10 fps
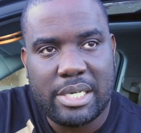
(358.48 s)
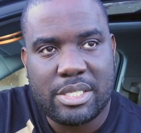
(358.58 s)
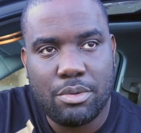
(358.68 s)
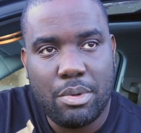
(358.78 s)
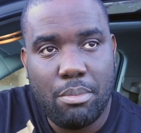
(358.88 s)

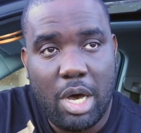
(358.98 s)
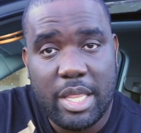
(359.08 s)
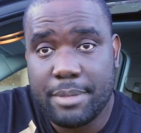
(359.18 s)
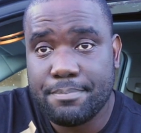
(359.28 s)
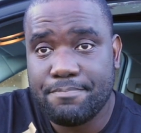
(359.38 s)
So we
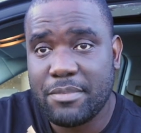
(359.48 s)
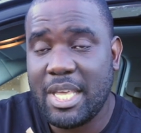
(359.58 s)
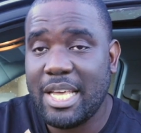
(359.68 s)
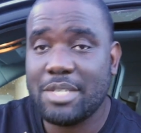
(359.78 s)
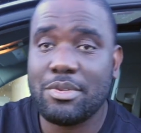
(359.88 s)
bought it,
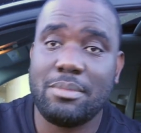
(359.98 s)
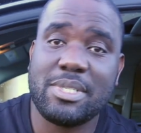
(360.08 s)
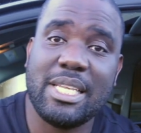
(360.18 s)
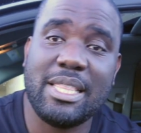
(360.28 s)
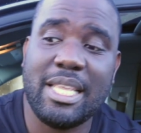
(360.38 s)
and that's what I'm
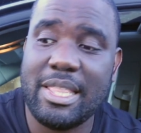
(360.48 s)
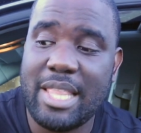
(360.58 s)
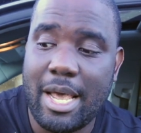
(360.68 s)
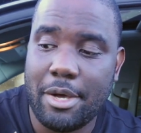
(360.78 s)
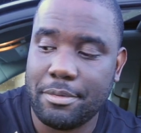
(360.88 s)
sitting in
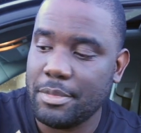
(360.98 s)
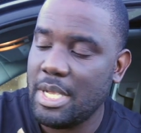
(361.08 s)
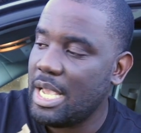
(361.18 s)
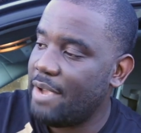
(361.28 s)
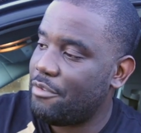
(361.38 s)
now.
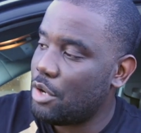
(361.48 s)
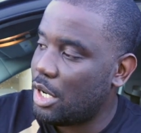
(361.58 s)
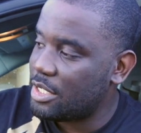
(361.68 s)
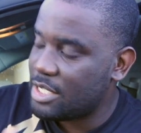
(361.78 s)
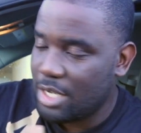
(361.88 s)
If you
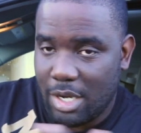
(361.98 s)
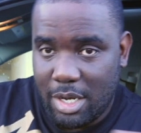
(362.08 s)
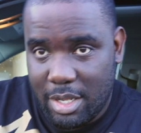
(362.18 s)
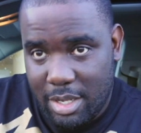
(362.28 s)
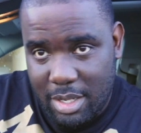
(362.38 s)
all saw,